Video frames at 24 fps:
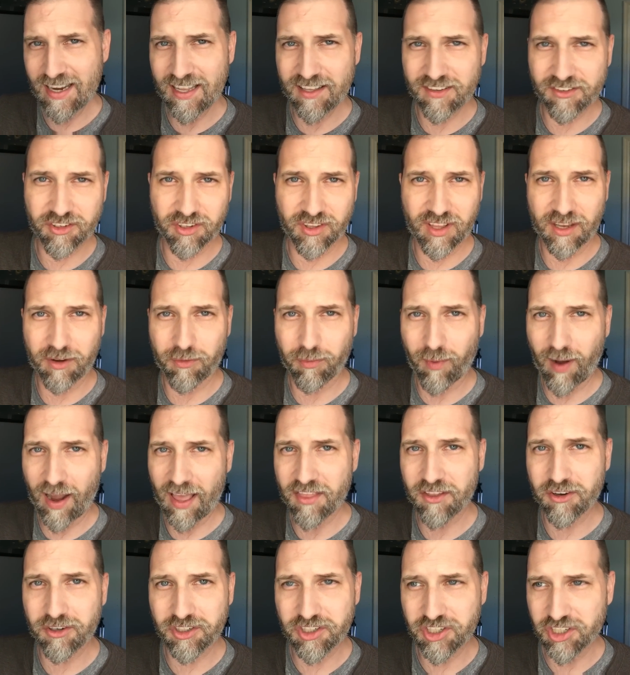and so they'd
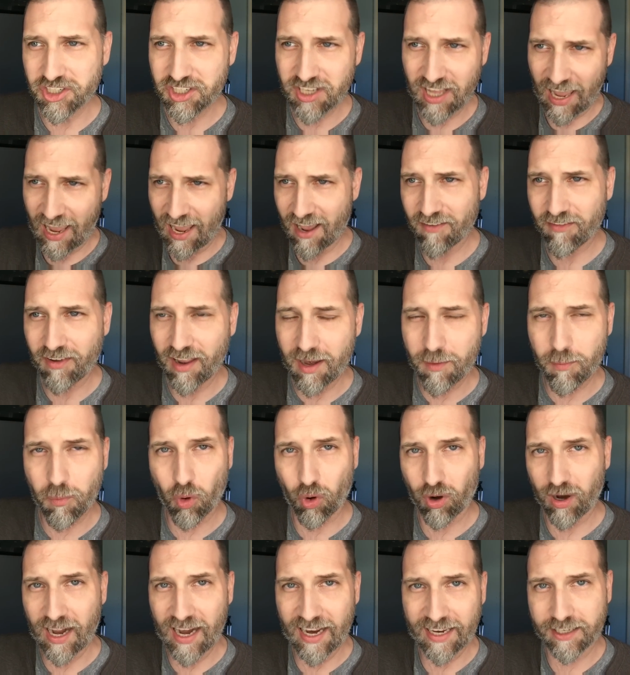rather just have a
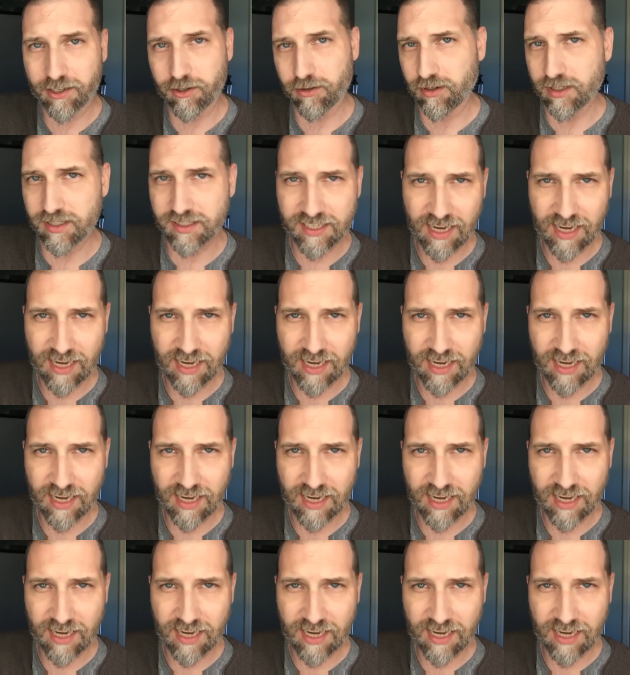more accurate